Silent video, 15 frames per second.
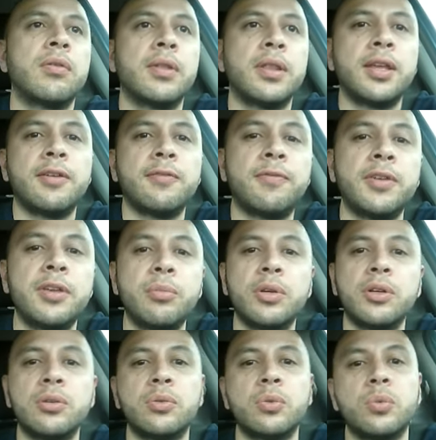that
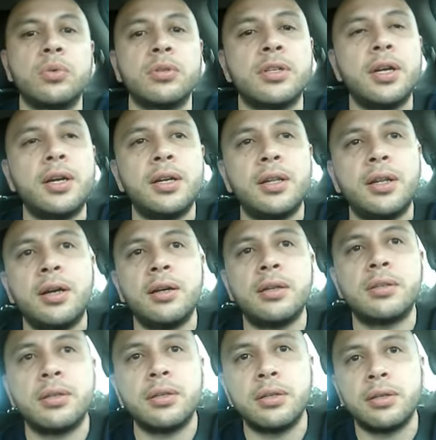females
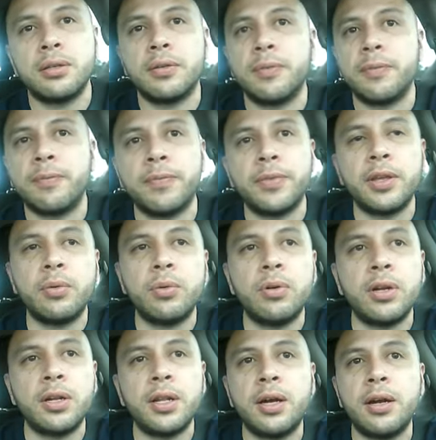they
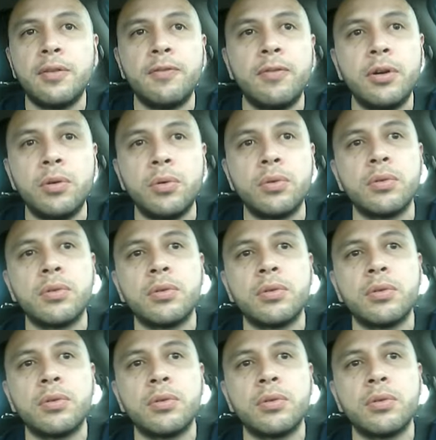weren't allowed to vote